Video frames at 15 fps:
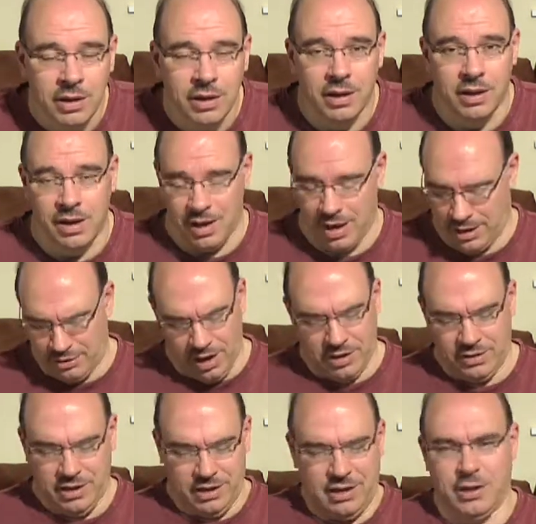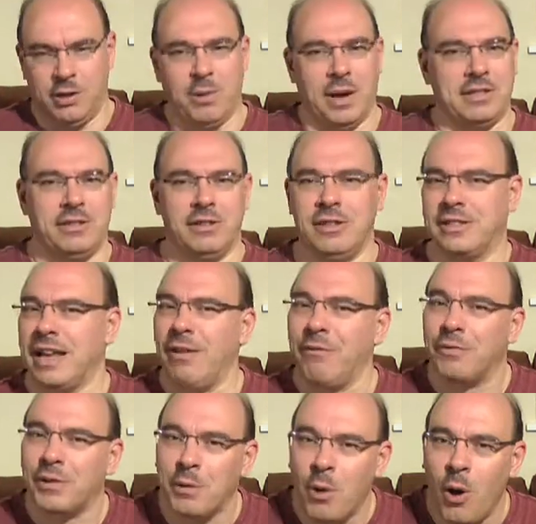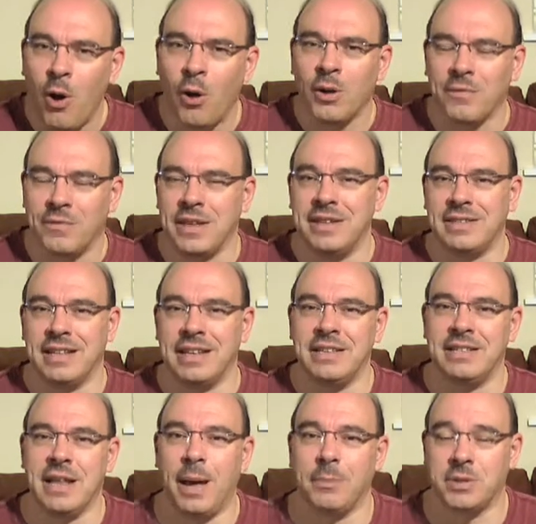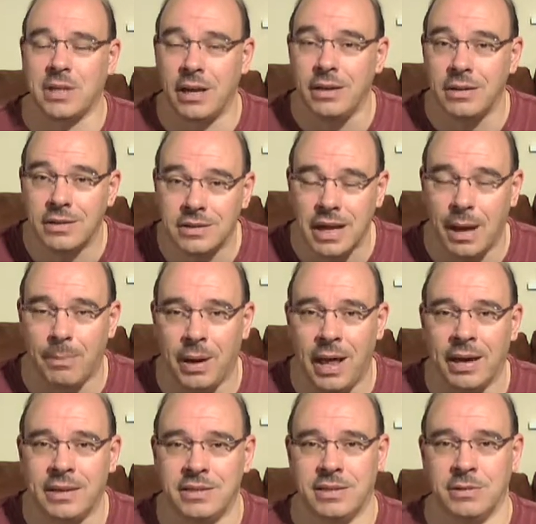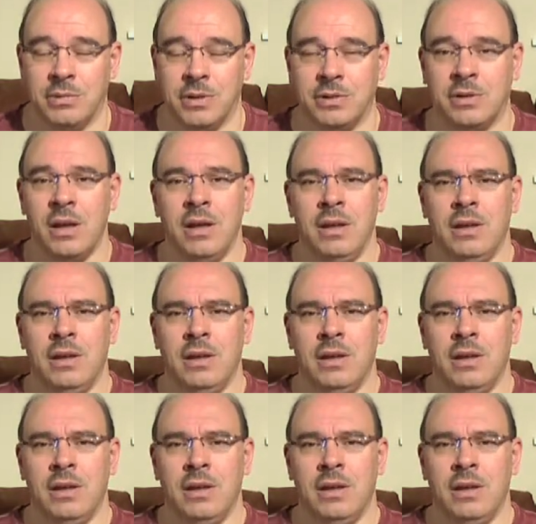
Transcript: and you can question yourself through all of these things that I'm saying, because it applies to us,